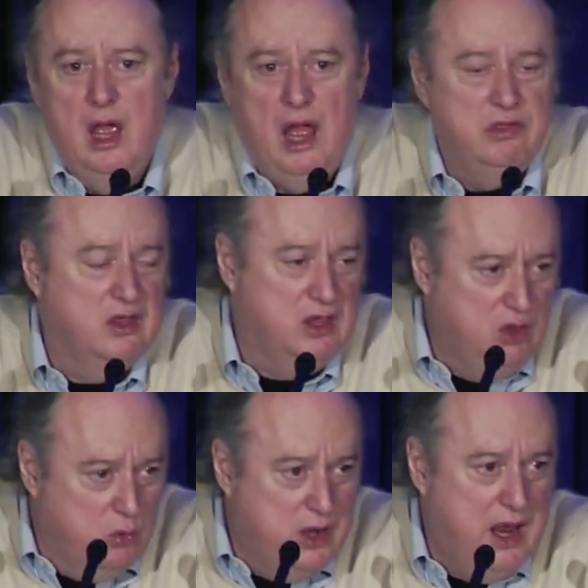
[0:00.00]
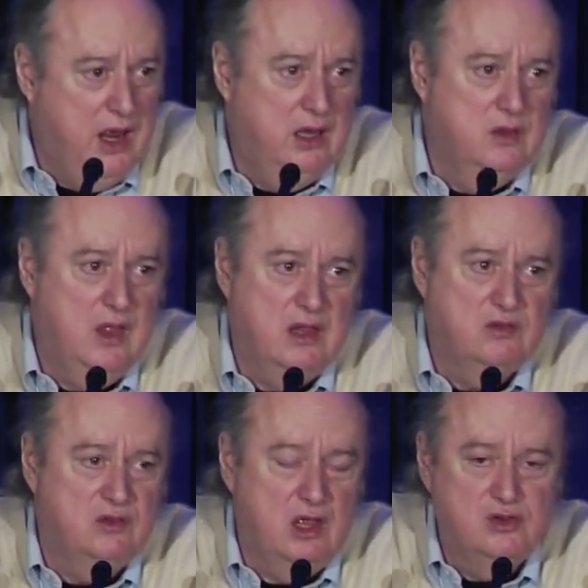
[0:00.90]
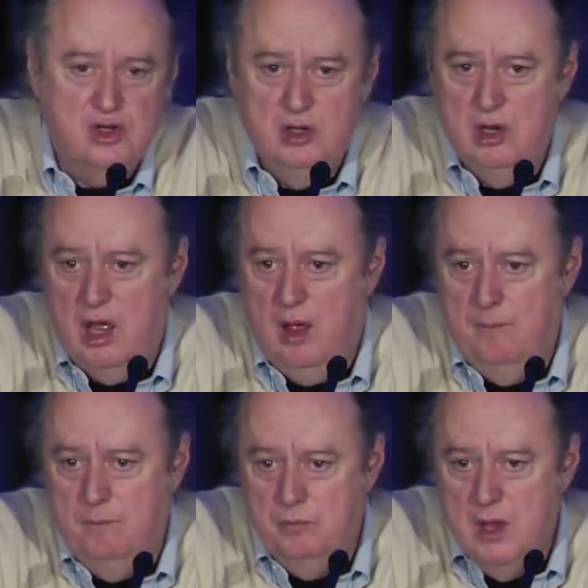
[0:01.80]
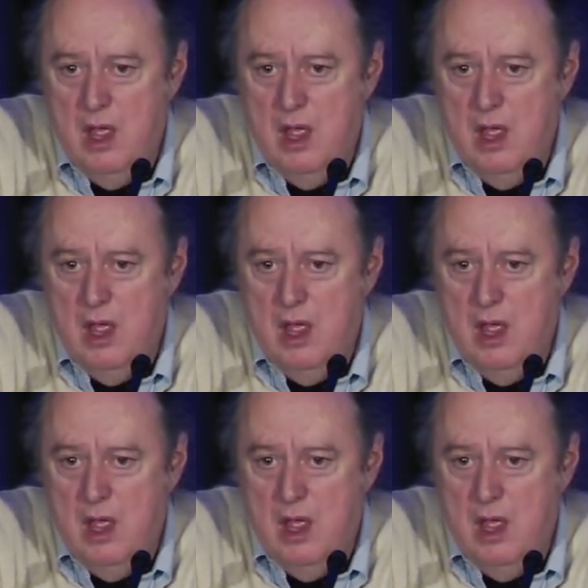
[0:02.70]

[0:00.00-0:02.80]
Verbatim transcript: At the Q&A in that session, um,